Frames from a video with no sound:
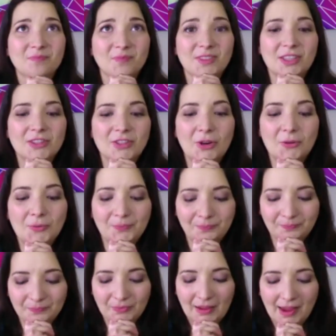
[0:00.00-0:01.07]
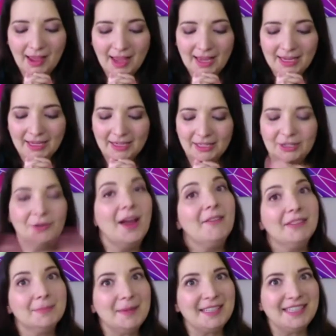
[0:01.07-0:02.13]
So you have
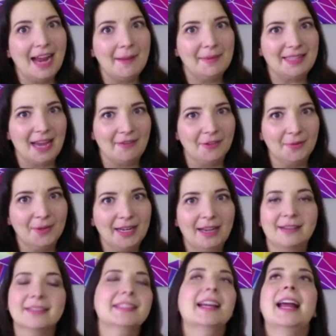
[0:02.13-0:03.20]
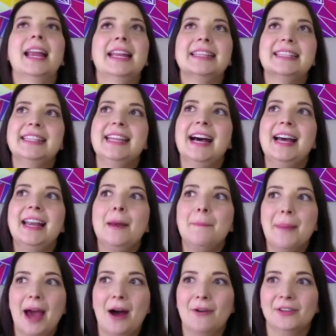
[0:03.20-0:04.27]
as much time as everyone else. And it's not
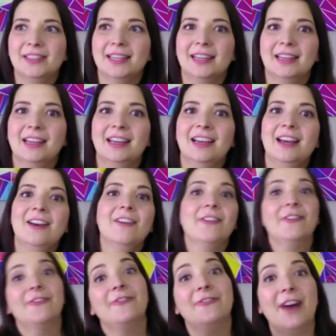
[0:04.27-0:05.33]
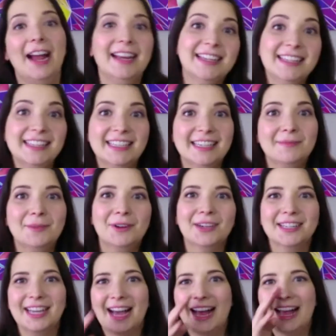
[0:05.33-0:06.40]
about finding
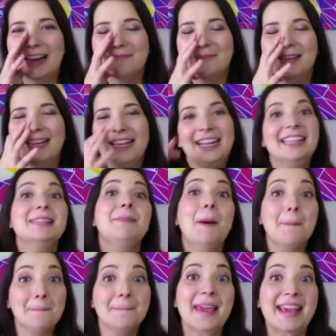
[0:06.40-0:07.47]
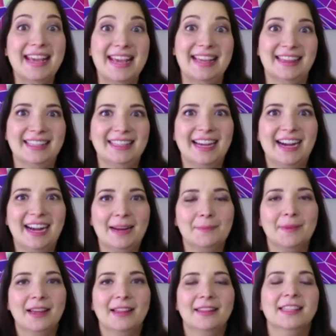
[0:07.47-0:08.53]
more time. It's about making the
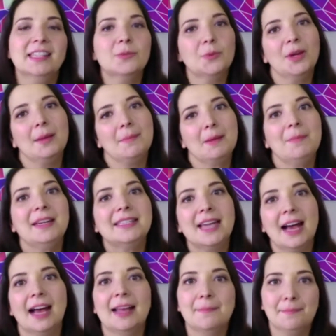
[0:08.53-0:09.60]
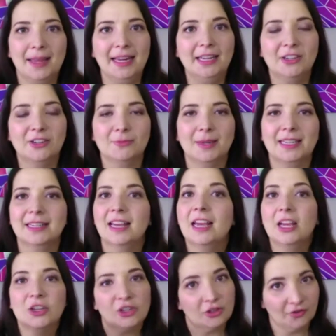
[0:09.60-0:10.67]
time. This is what I mean by time management.
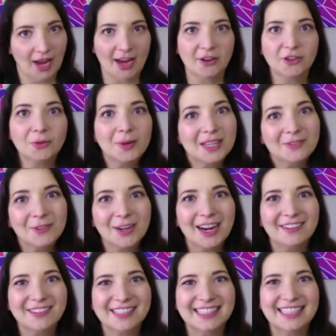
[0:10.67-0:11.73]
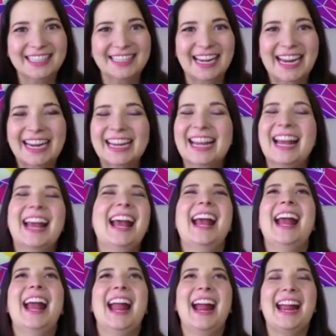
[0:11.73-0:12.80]
You've got your 24 hours in a day,
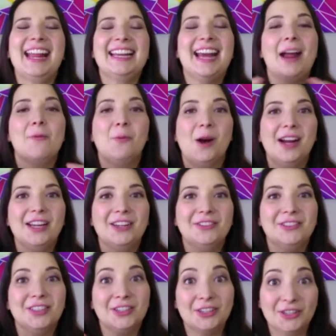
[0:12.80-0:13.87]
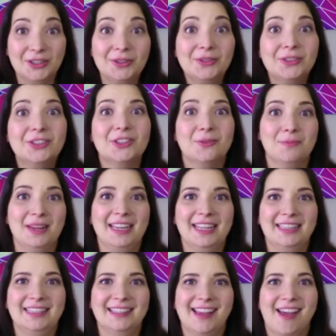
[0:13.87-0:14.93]
and I want you to use your
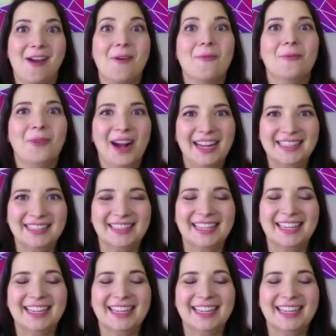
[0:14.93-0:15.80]
minutes wisely.